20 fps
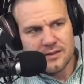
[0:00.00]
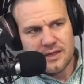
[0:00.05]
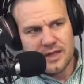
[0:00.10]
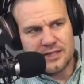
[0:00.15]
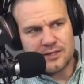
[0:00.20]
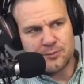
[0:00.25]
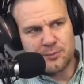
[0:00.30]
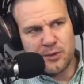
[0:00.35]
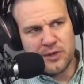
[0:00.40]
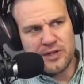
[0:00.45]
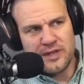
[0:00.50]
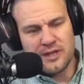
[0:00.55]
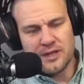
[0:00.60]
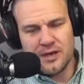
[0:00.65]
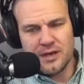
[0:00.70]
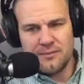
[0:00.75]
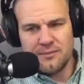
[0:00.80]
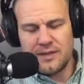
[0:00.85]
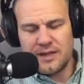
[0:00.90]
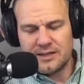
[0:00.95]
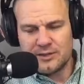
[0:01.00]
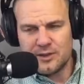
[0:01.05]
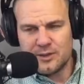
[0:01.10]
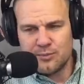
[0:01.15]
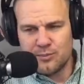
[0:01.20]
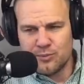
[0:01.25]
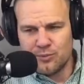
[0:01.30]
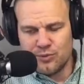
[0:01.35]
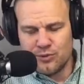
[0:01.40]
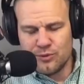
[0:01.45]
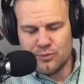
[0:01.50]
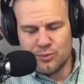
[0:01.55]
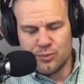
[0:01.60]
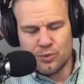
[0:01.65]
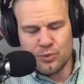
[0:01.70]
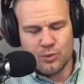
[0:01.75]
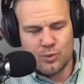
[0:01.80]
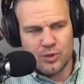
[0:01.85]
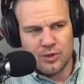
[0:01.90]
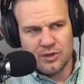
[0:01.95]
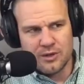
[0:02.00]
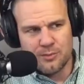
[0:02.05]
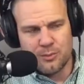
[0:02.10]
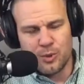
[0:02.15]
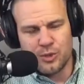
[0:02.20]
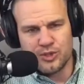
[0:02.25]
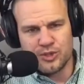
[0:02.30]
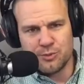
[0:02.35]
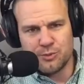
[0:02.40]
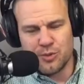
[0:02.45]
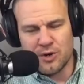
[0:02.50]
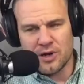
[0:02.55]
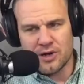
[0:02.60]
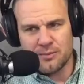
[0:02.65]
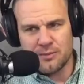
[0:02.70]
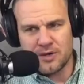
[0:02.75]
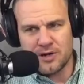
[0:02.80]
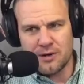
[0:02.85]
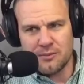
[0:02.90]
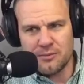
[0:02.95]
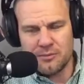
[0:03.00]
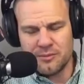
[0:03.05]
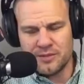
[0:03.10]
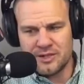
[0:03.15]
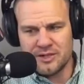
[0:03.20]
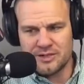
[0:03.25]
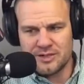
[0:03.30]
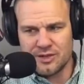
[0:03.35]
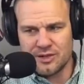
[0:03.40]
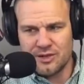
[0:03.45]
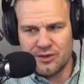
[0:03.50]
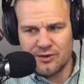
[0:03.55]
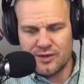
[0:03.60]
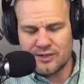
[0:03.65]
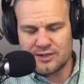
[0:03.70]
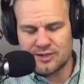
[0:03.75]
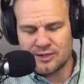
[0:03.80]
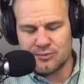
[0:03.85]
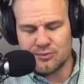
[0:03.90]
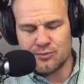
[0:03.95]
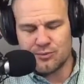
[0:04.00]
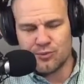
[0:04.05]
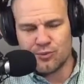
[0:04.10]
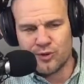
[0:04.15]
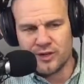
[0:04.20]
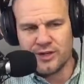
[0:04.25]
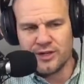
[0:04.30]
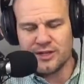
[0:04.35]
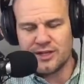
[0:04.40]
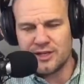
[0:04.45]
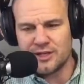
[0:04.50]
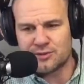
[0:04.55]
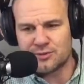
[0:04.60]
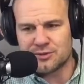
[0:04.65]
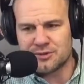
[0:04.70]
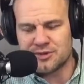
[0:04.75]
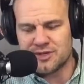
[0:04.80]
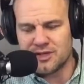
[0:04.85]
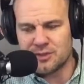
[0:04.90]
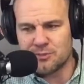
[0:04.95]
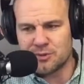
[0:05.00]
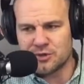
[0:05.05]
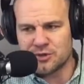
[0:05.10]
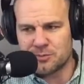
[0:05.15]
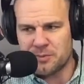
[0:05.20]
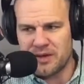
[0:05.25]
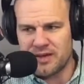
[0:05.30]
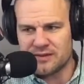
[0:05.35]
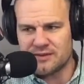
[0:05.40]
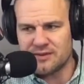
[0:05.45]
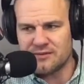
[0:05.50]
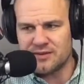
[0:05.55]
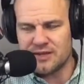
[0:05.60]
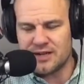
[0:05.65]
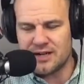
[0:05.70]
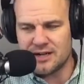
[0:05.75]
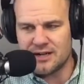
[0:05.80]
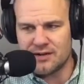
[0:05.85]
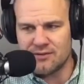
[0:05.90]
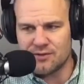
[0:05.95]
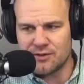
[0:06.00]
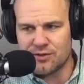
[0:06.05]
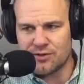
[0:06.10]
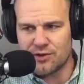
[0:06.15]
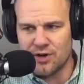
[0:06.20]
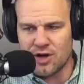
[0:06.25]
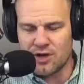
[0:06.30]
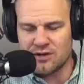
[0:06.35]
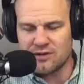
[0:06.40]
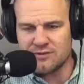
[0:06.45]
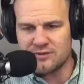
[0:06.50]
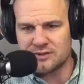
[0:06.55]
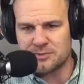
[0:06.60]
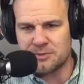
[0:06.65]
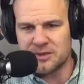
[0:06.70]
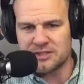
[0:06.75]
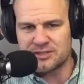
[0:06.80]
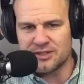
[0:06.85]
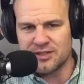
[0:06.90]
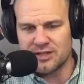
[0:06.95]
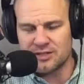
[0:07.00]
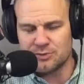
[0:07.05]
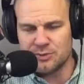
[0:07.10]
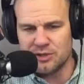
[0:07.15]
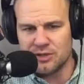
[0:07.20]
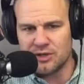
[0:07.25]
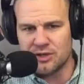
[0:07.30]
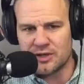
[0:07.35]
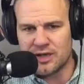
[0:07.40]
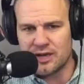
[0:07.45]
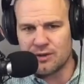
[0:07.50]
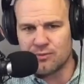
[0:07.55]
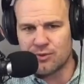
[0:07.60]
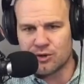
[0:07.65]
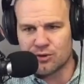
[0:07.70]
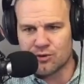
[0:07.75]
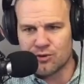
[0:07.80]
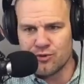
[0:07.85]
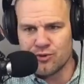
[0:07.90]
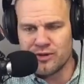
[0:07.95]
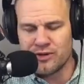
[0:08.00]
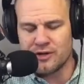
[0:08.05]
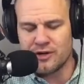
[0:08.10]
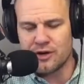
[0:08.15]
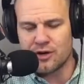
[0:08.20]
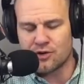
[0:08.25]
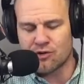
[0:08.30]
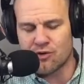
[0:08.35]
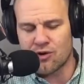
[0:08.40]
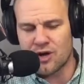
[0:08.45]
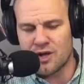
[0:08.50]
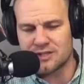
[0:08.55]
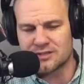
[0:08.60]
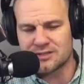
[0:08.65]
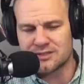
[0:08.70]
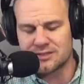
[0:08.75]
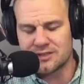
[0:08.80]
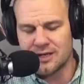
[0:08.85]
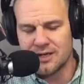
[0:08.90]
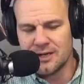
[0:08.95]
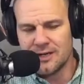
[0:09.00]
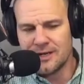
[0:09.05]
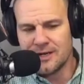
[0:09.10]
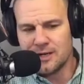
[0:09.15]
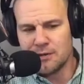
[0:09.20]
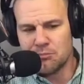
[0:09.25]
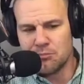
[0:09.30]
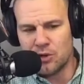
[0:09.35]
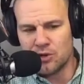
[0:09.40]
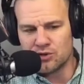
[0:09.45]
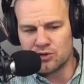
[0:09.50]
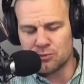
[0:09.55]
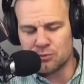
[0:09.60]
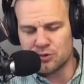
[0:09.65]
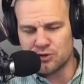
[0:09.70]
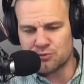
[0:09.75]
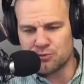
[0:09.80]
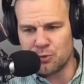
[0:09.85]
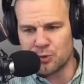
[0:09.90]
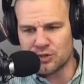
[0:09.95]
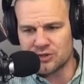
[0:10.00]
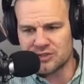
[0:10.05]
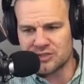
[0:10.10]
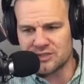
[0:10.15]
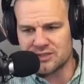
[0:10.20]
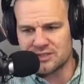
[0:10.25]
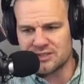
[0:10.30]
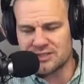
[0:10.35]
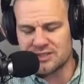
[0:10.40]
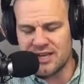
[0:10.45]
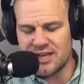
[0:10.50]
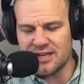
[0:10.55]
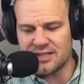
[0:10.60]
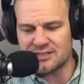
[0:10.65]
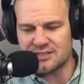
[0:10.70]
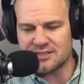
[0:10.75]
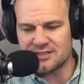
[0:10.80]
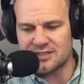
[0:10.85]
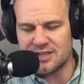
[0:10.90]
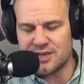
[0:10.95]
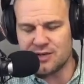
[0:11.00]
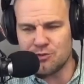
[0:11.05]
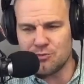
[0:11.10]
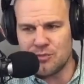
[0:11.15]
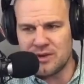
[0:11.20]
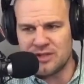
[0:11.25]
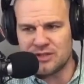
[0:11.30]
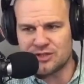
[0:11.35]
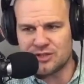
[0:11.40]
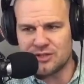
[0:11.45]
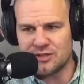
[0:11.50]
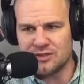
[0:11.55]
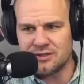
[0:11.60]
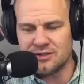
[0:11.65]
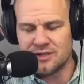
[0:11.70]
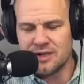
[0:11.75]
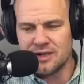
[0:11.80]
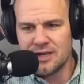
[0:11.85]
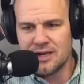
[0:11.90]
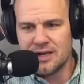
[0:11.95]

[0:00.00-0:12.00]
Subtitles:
That's pretty. One of the points you brought up a couple minutes ago. That's a really interesting perspective that I never thought of, especially as we look at recruiting across multiple sports in the States. Is that you mentioned